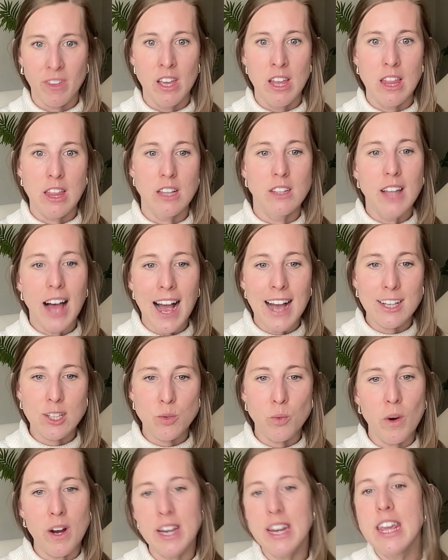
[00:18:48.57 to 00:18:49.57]
the
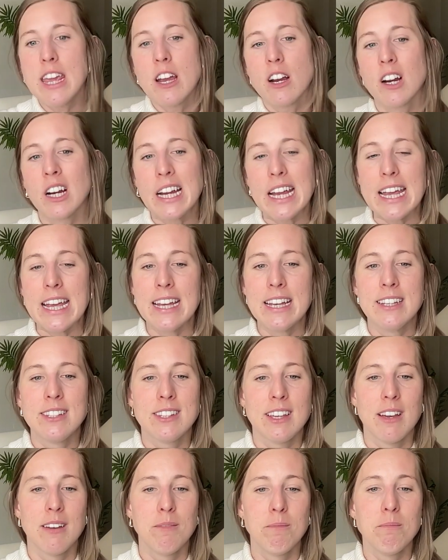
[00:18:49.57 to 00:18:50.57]
last one here is
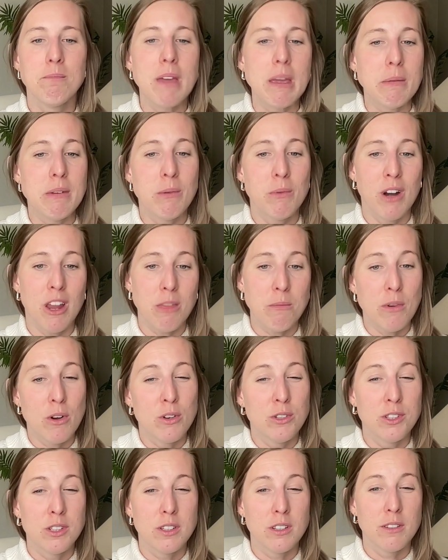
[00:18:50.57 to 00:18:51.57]
maybe one of the
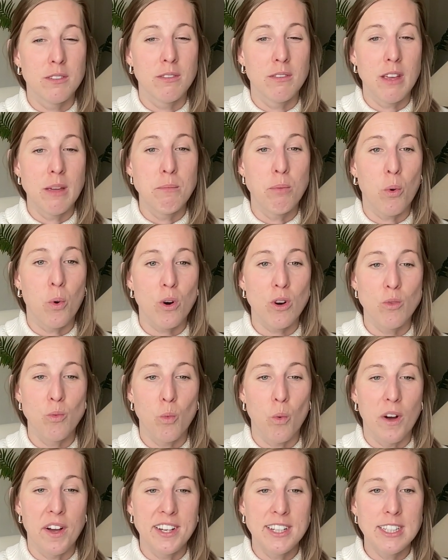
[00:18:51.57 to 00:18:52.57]
most important
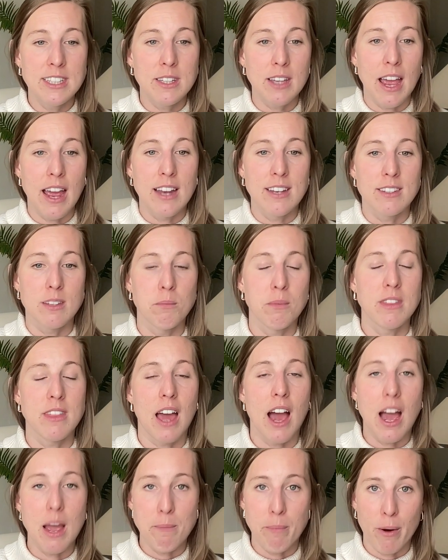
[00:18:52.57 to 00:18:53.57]
ones, and something
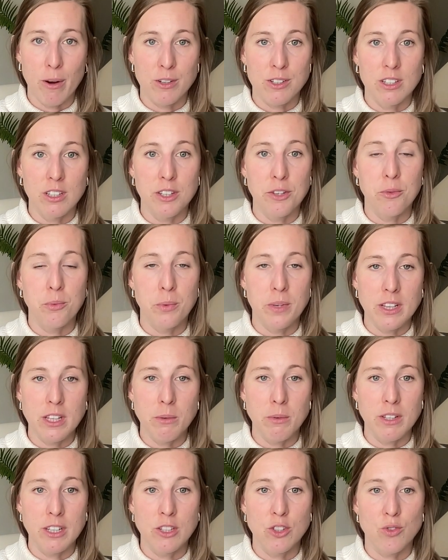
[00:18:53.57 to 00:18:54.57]
that I personally really,
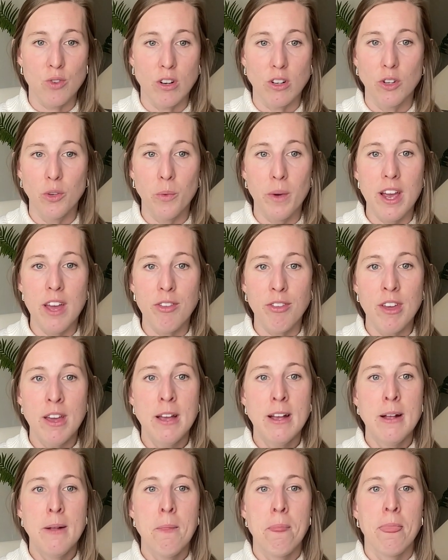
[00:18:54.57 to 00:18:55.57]
really struggled with.
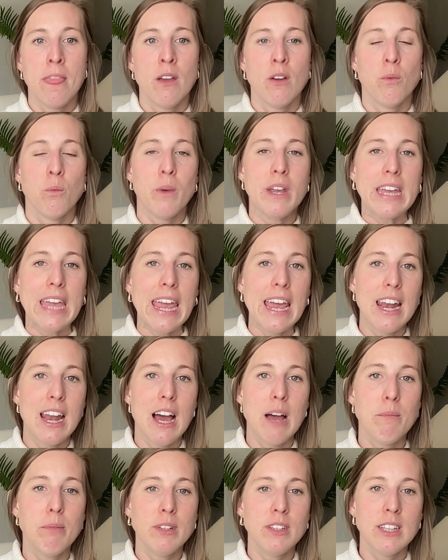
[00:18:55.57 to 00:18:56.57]
We
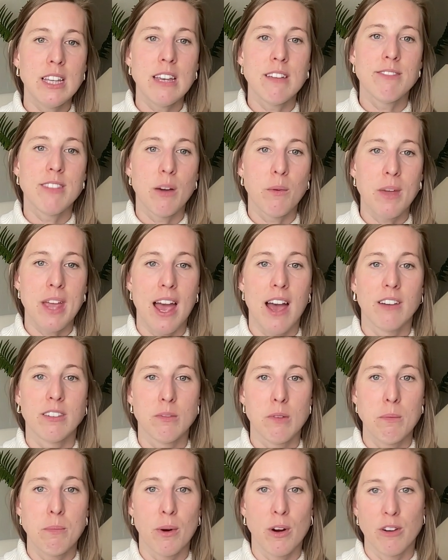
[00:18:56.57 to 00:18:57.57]
cannot believe that we have
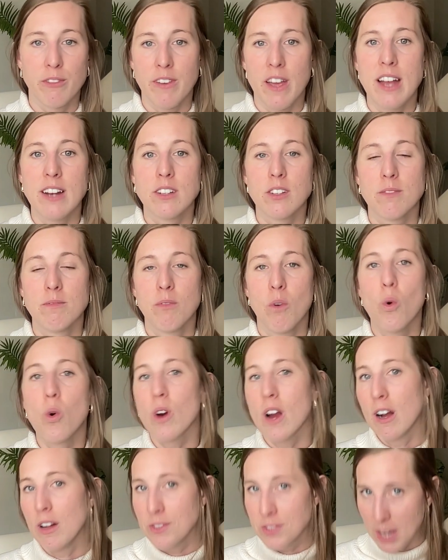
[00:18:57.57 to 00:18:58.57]
to be perfect,
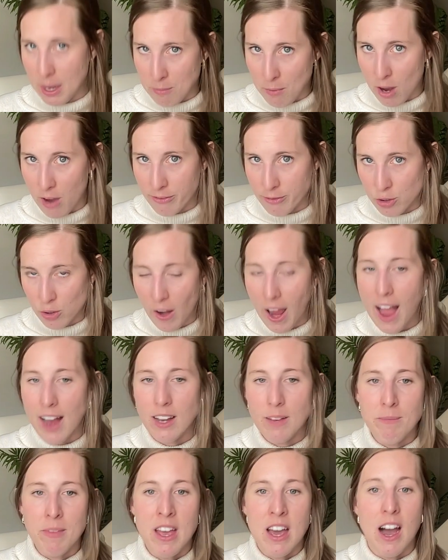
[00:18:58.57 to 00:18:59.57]
or else I'm off track.
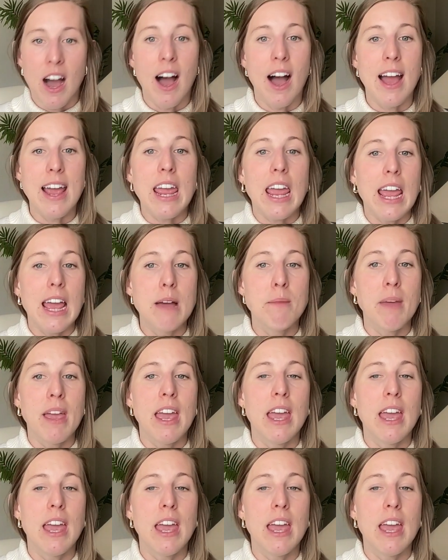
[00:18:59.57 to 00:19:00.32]
I am